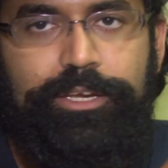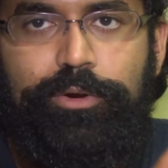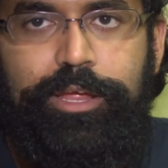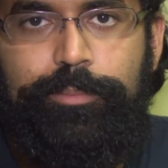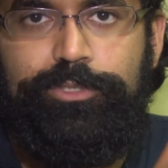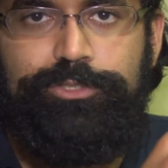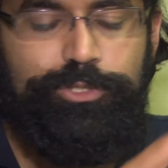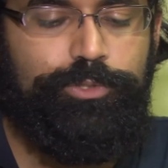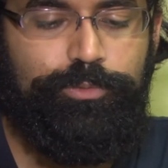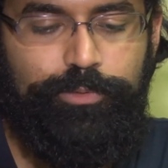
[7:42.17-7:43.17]
you're able
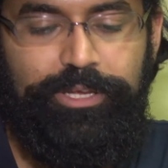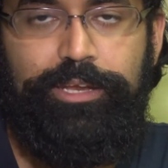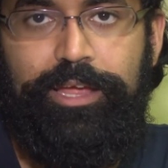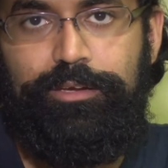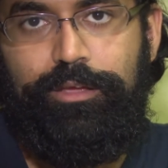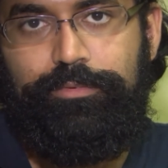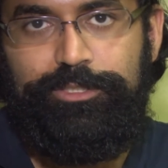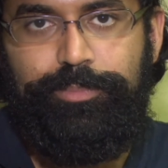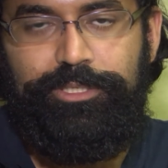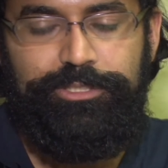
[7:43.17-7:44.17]
to read
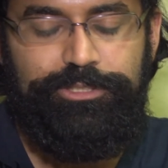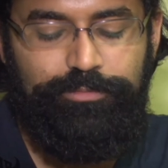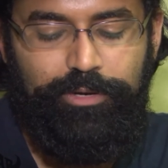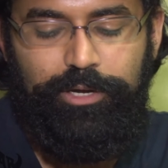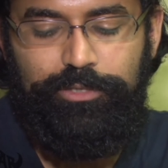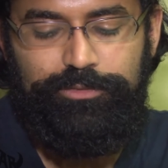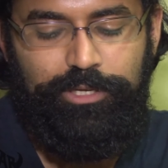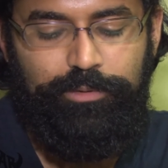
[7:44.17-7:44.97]
NTFS partition files,